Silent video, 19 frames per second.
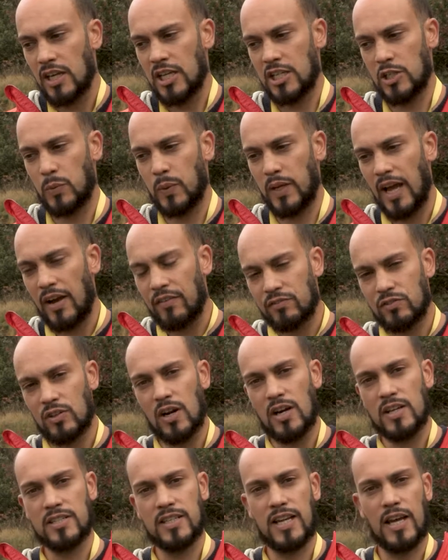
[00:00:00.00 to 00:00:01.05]
So we have
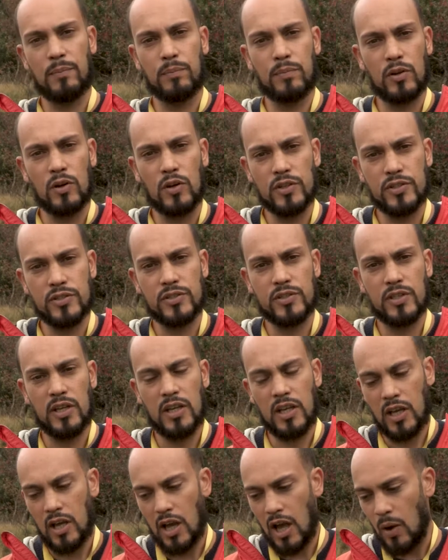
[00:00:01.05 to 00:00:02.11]
grassland plots
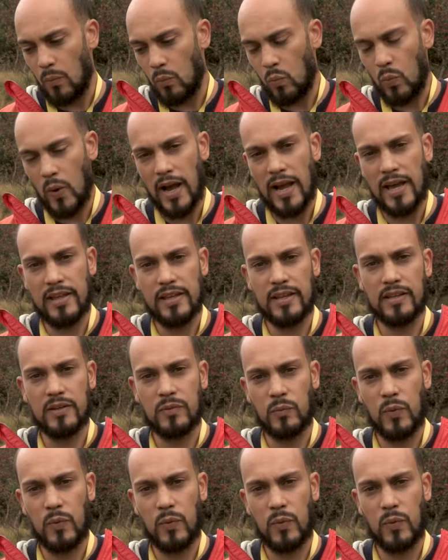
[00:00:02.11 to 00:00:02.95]
where